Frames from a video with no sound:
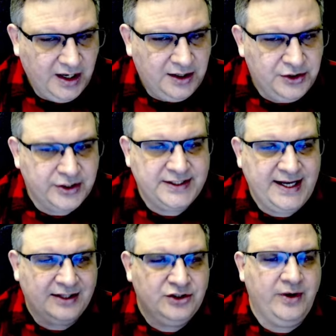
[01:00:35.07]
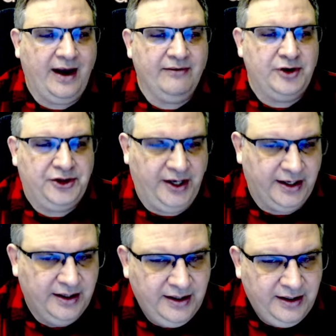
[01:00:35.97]
You could tattoo everything.
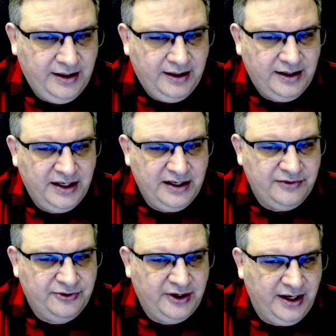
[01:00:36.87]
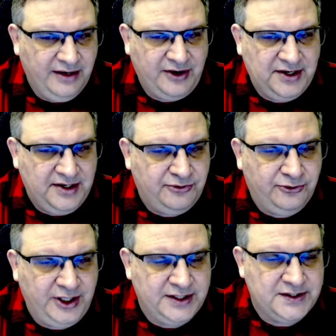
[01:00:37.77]
If I need
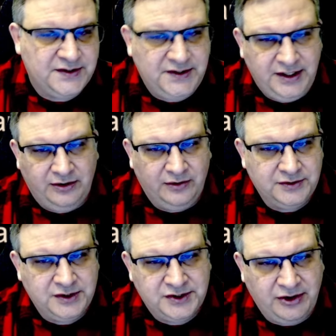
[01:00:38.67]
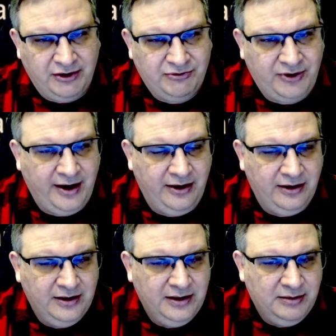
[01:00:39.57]
flint and steel to start a fire,
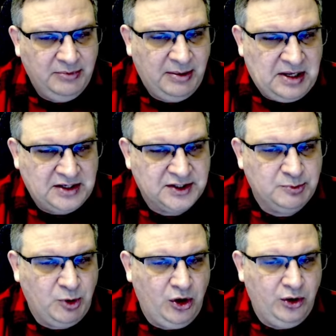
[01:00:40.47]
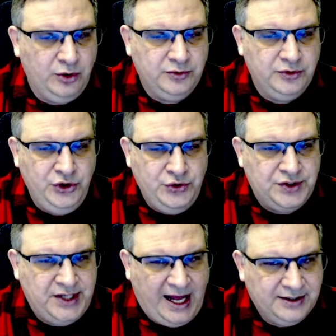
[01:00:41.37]
maybe a small
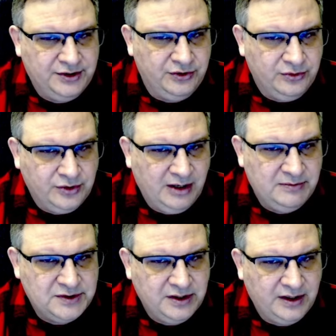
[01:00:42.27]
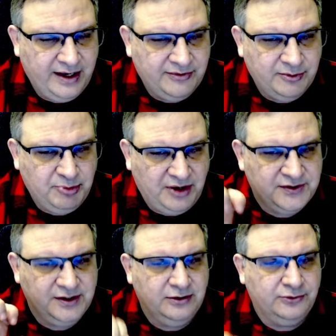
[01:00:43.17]
newt tattoo comes to life and
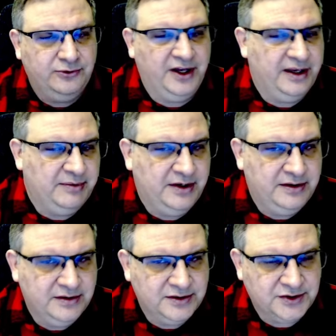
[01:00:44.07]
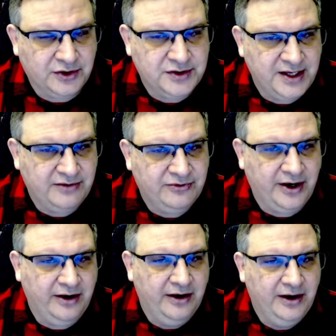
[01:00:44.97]
puffs a little flame and starts that fire.